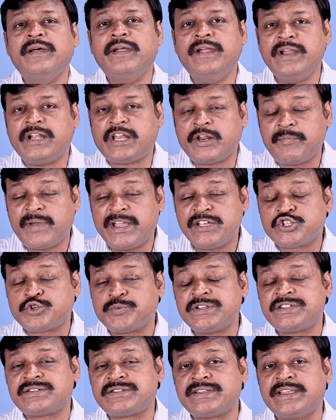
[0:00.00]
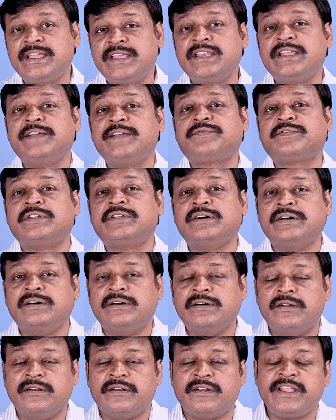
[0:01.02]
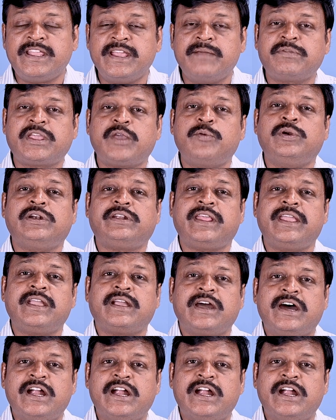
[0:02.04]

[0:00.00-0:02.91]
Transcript: It remains to be seen if the DMK will take